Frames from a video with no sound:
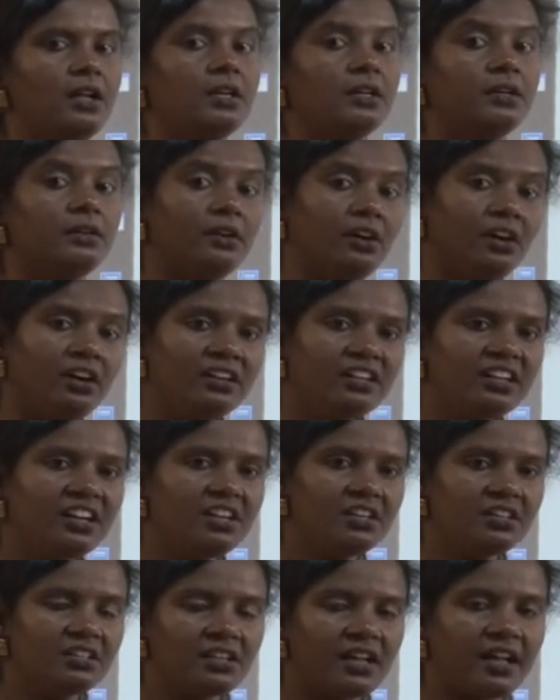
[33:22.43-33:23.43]

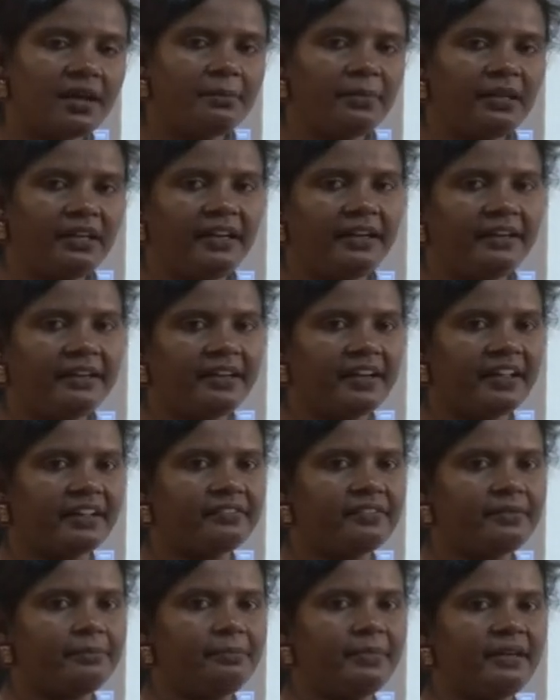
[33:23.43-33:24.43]
Non-contaminated
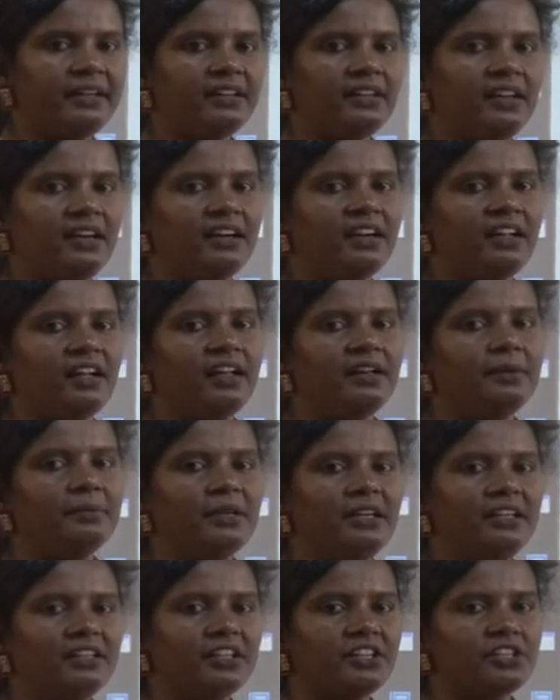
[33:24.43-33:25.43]
equipment and
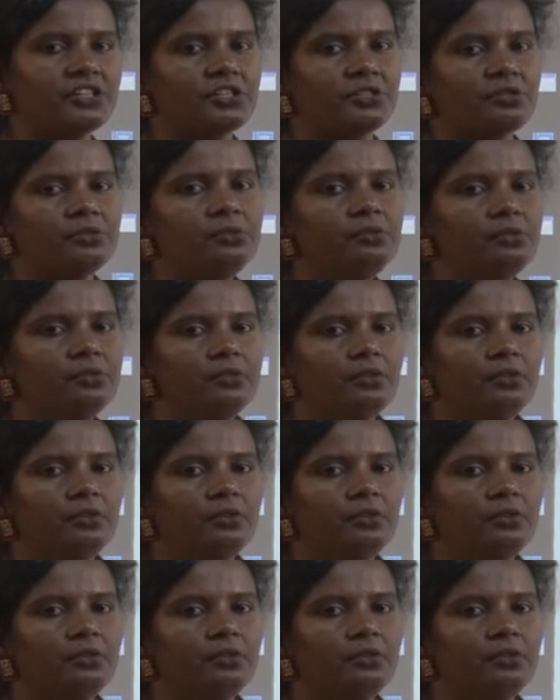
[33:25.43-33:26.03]
animal tissue